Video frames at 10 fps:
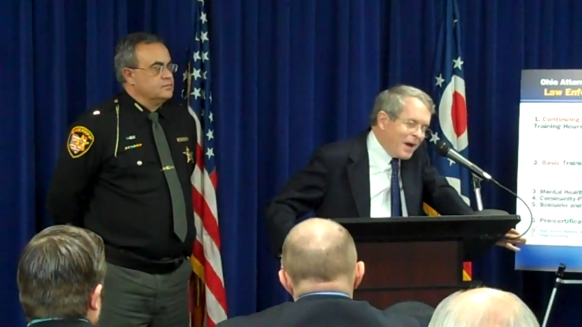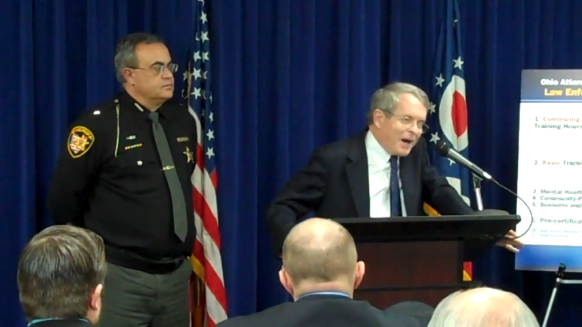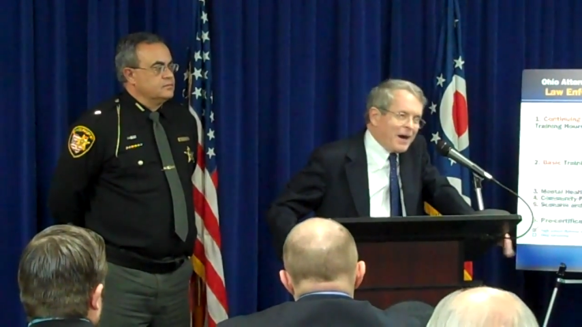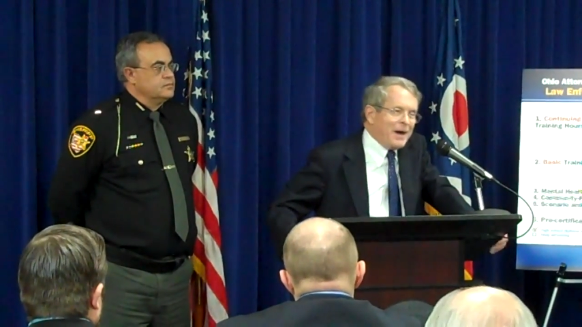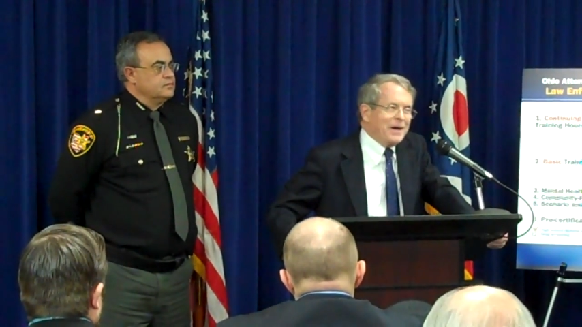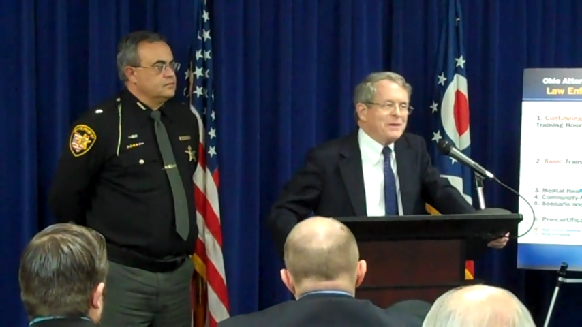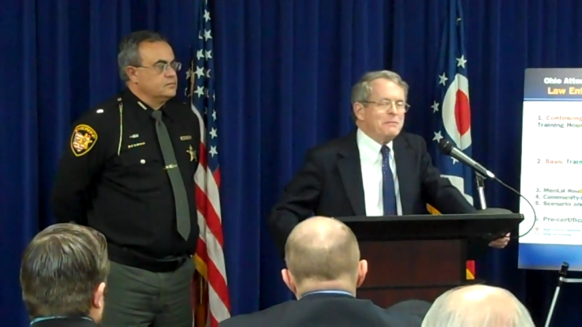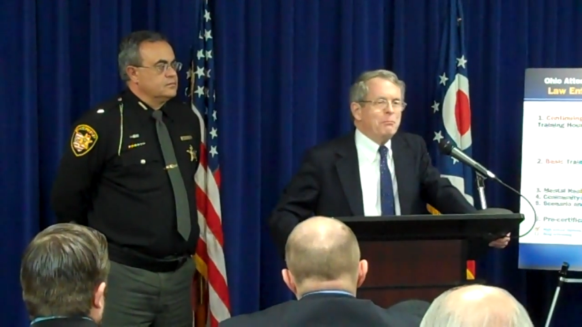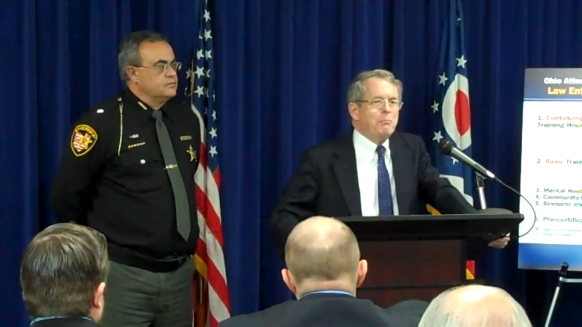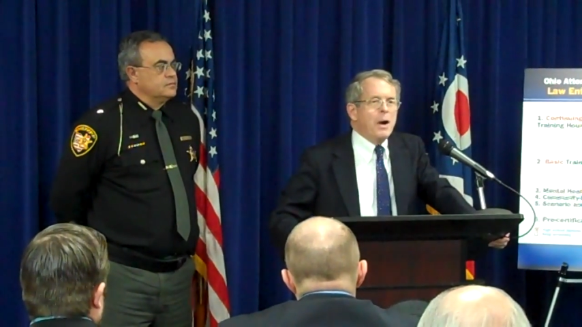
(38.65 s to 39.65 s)
Speaker 1: Uh,
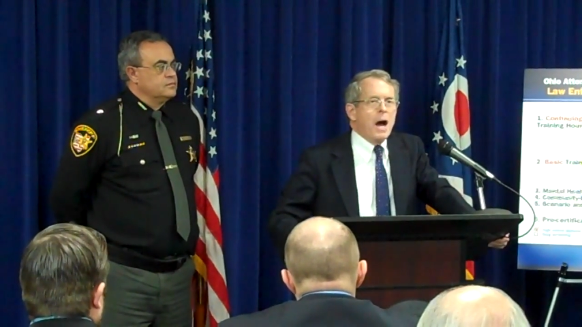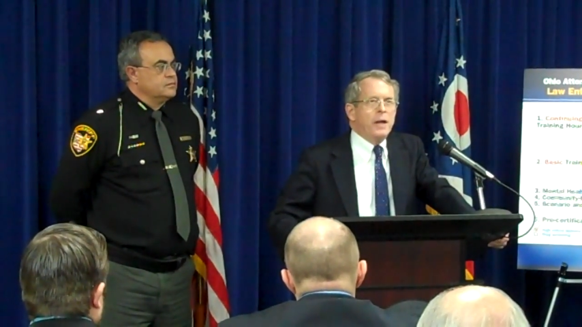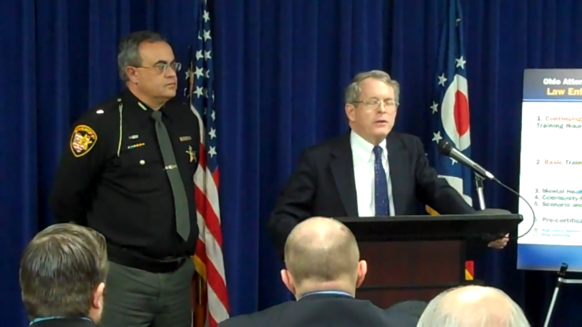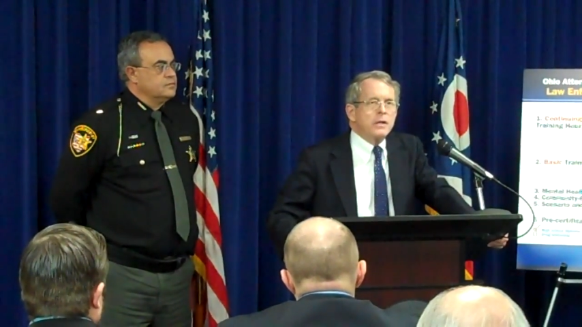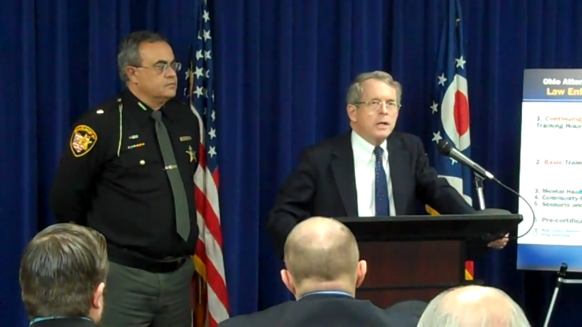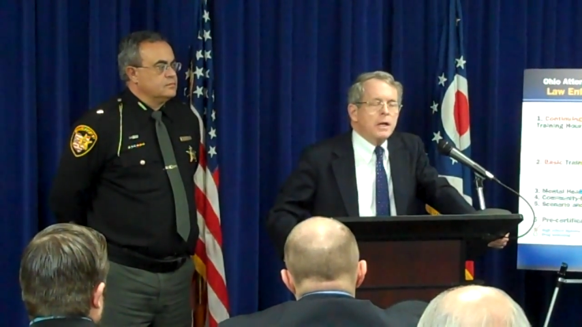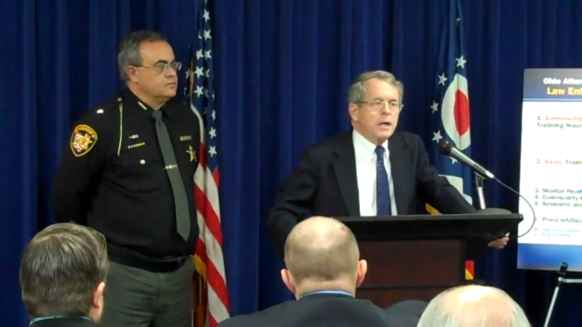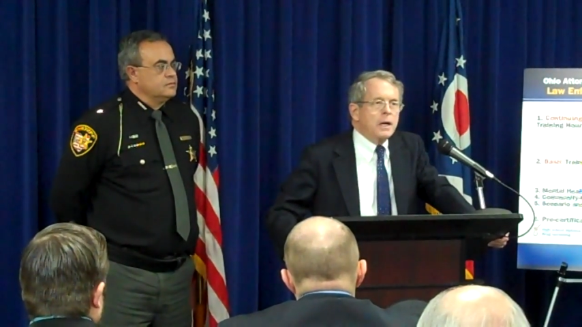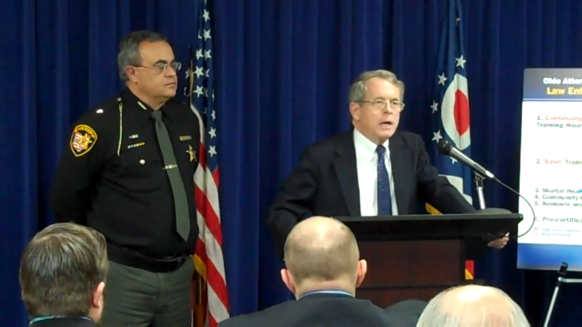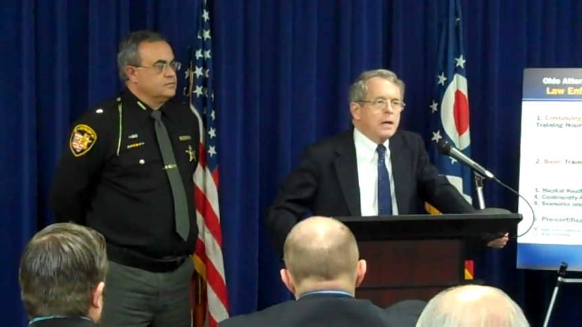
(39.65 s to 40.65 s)
but
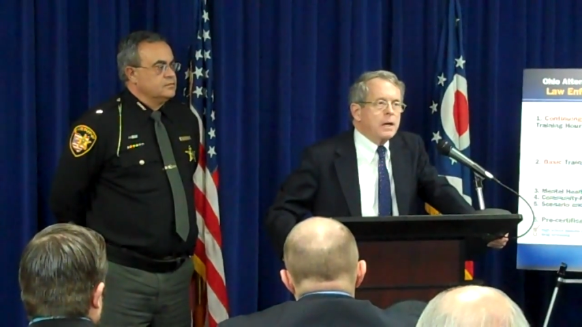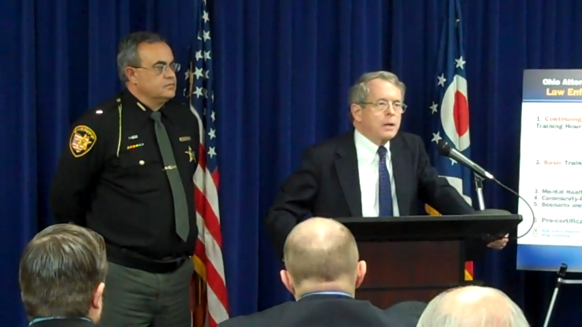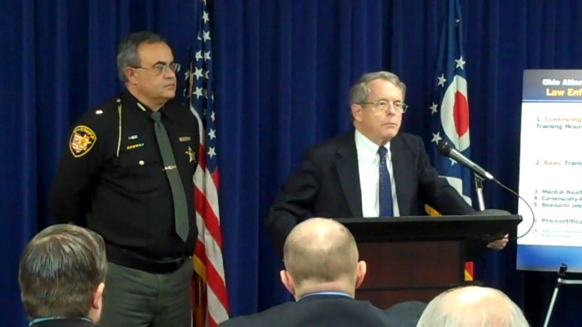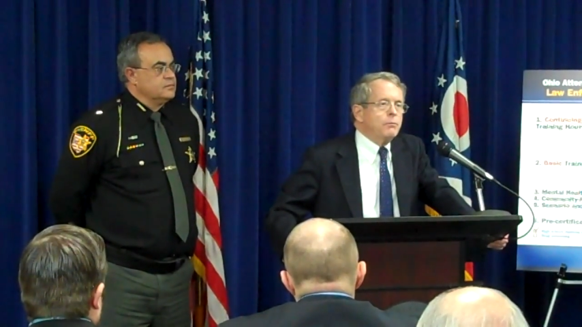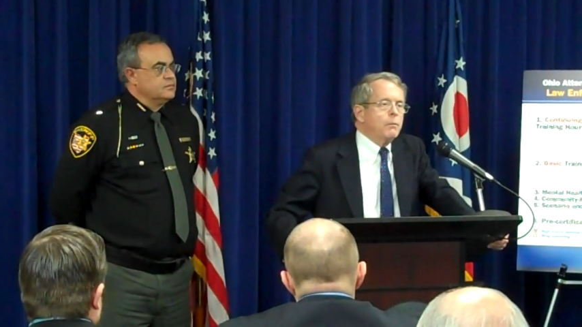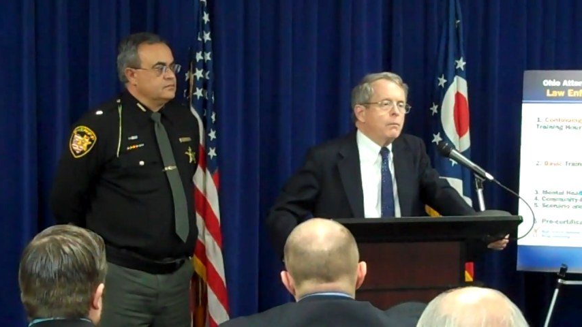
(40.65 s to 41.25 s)
um,